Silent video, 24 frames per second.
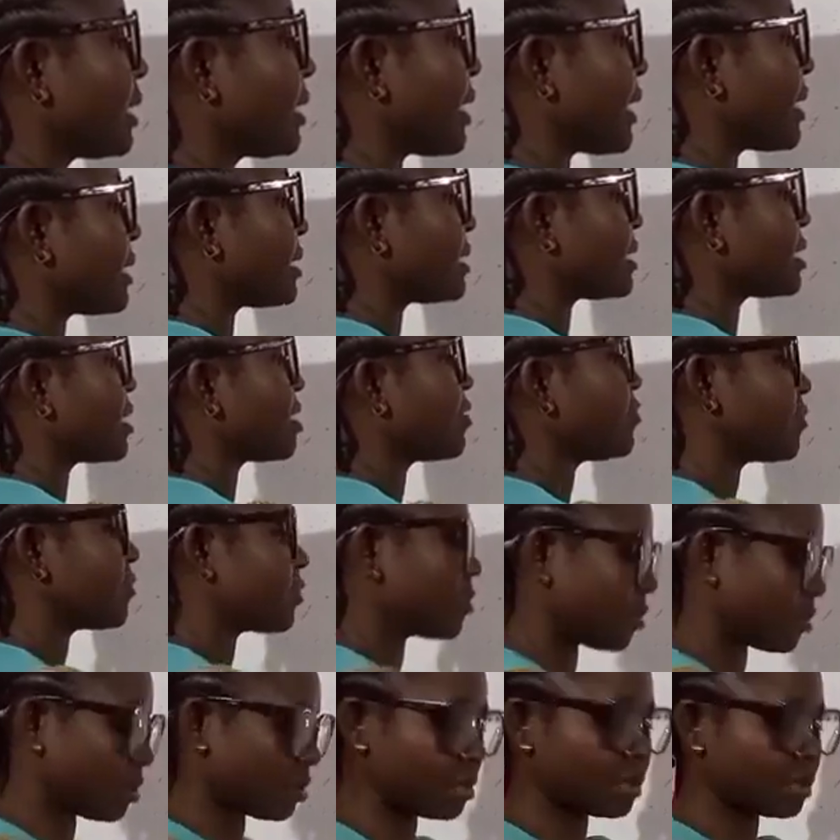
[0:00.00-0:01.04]
that it gives
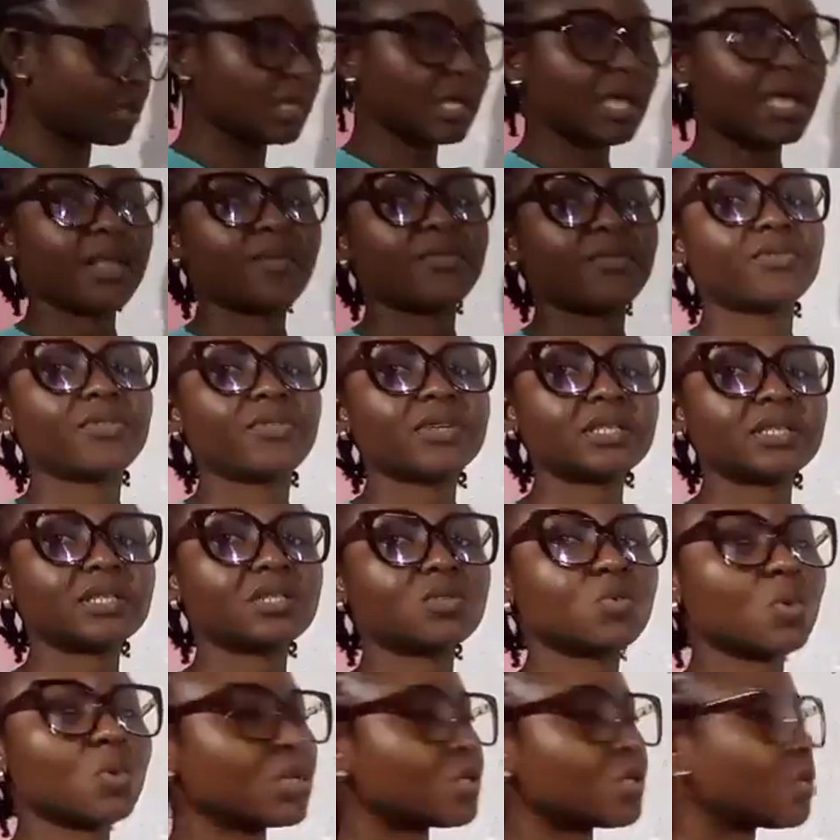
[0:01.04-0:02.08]
us, this
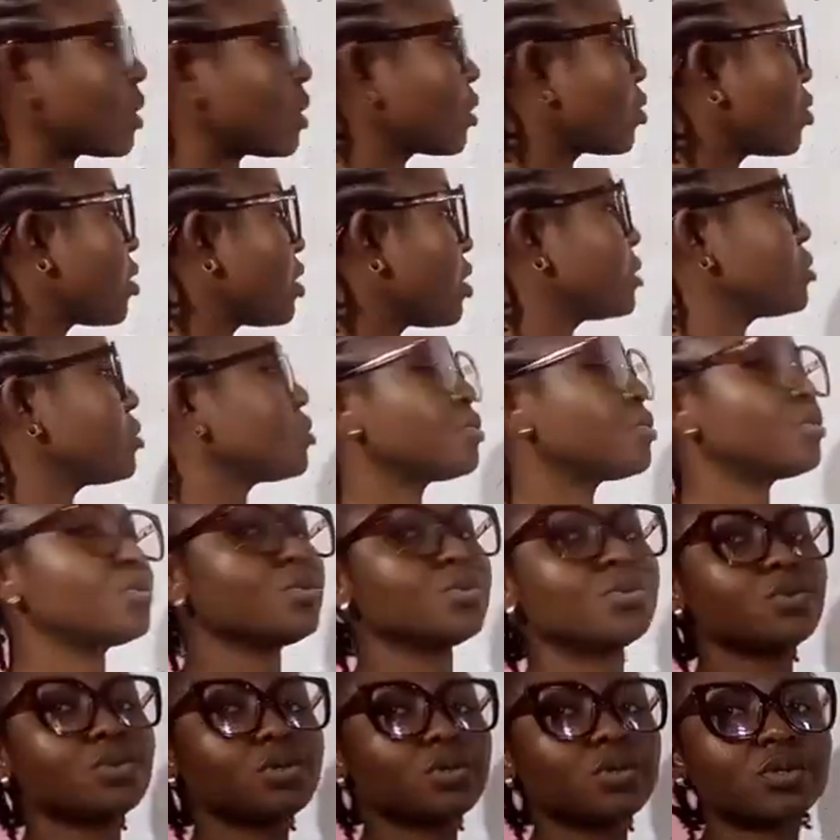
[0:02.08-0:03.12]
is what we are going to
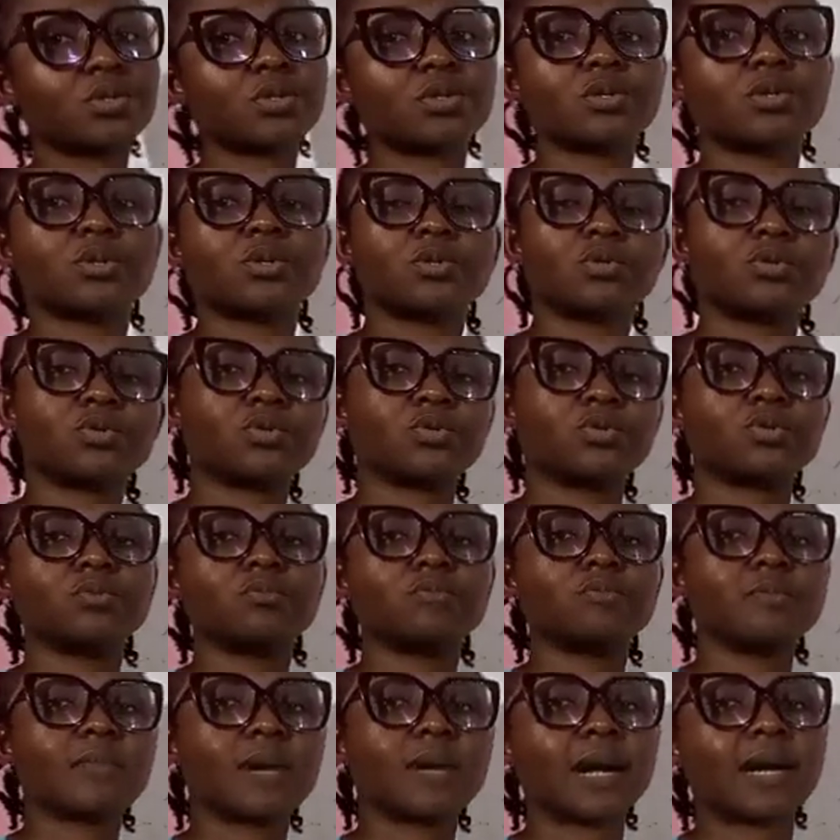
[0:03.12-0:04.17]
use to
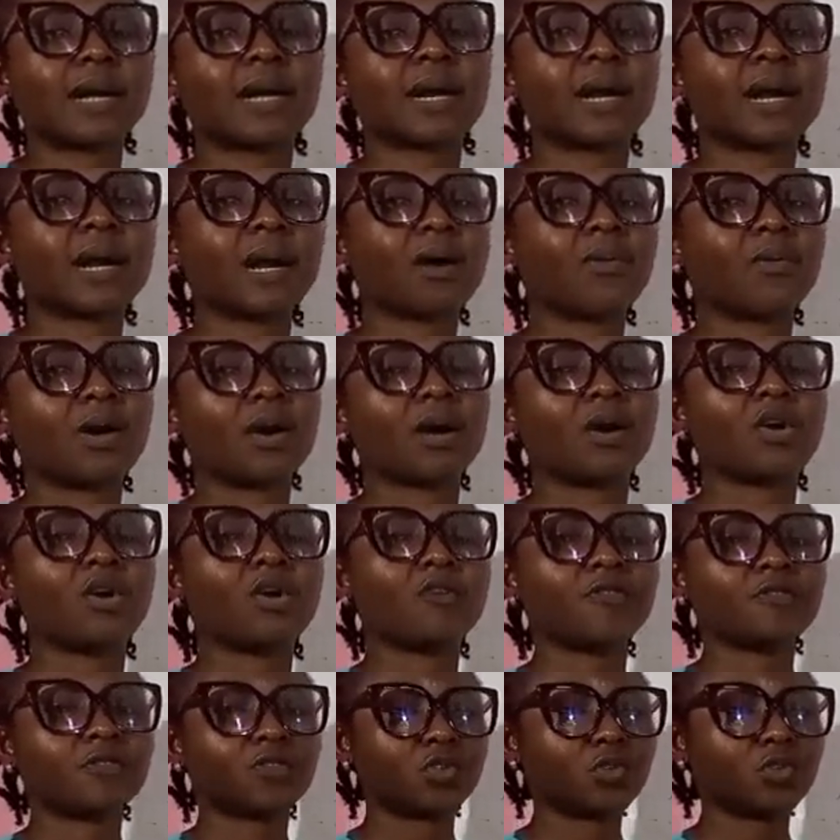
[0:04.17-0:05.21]
mark our
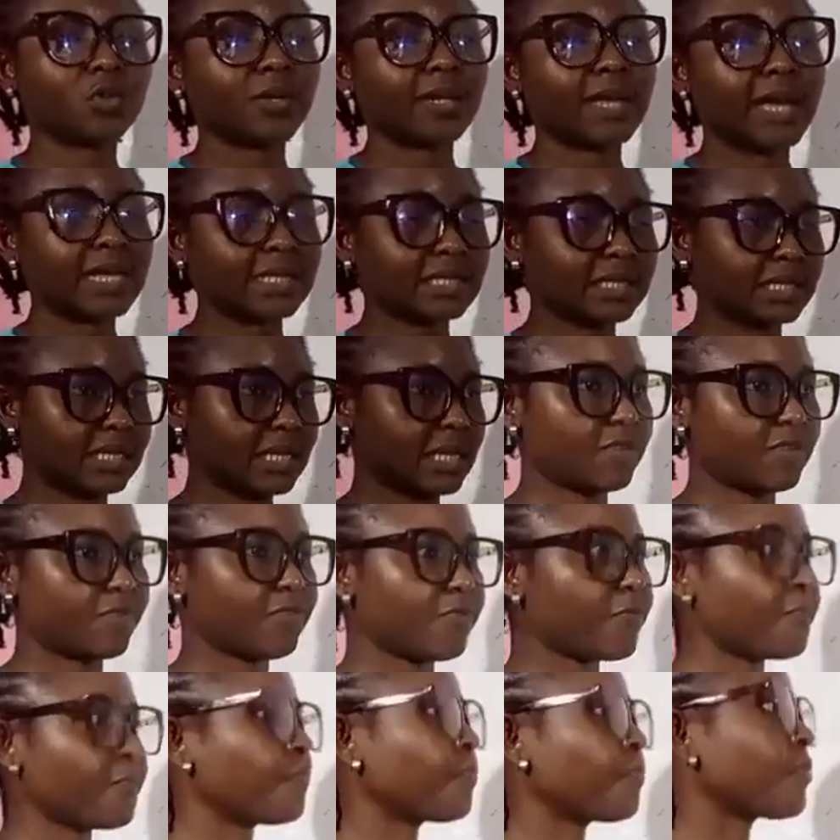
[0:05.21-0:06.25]
off-shoulder
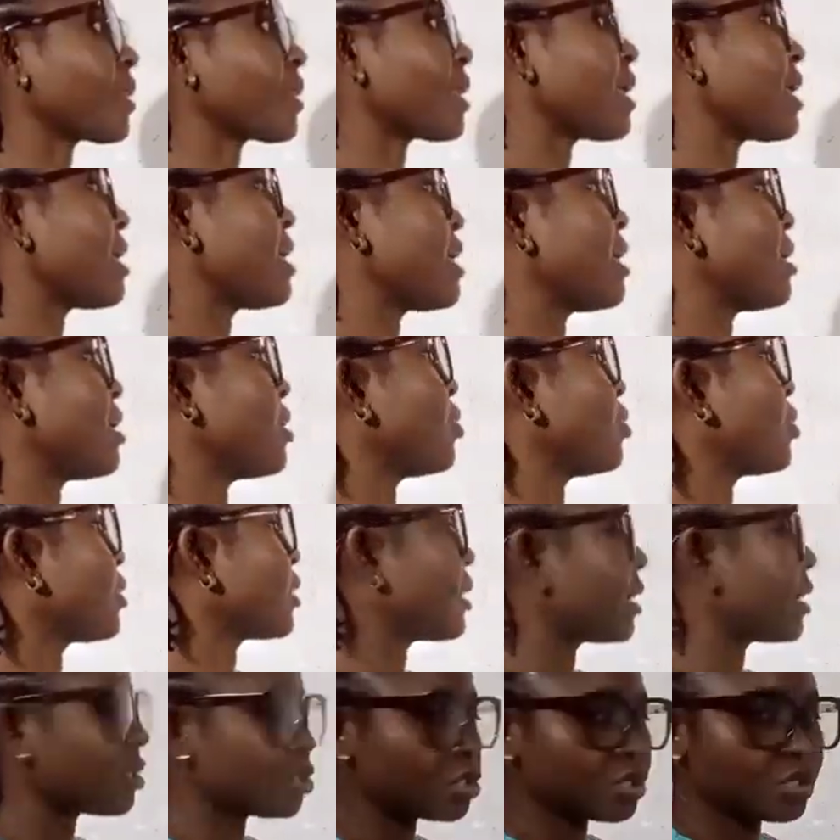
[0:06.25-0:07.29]
sleeve.
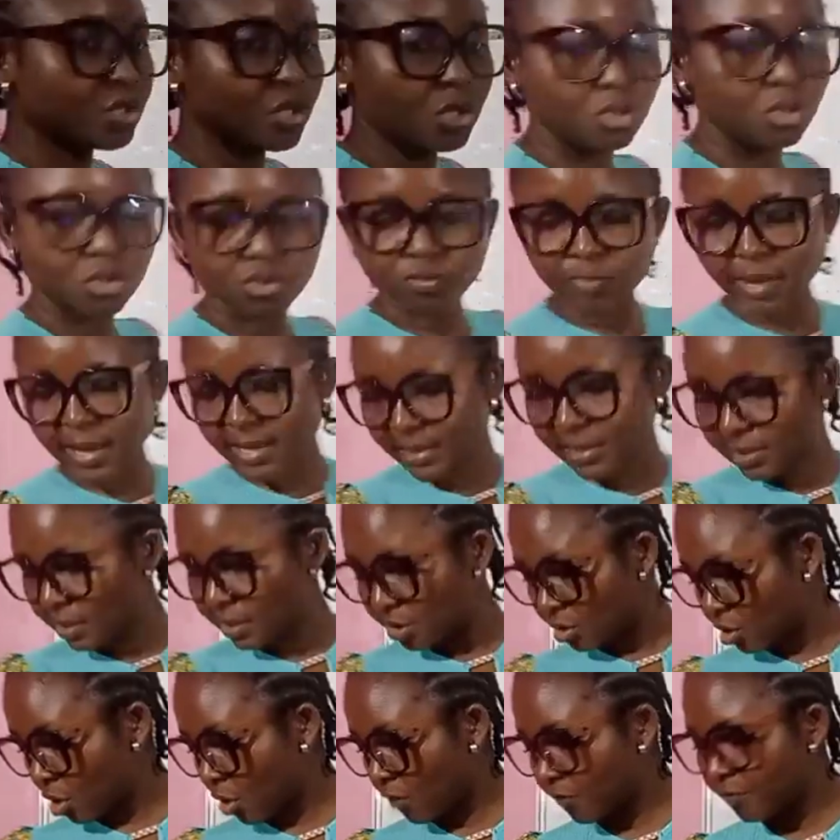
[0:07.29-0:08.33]
Okay, so to mark this
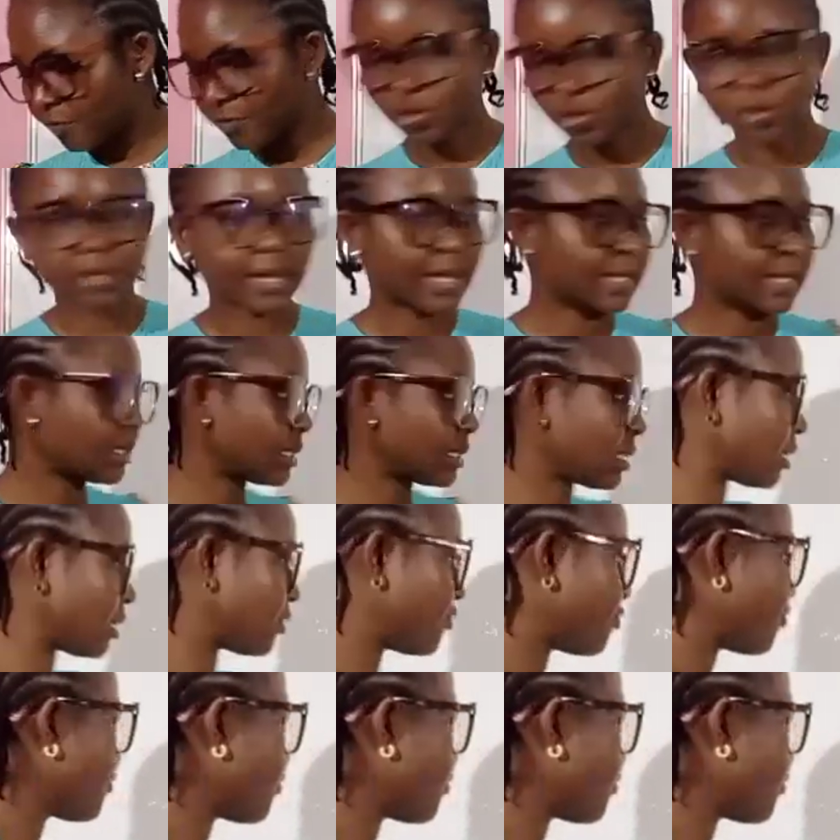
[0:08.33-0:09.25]
off-shoulder sleeve,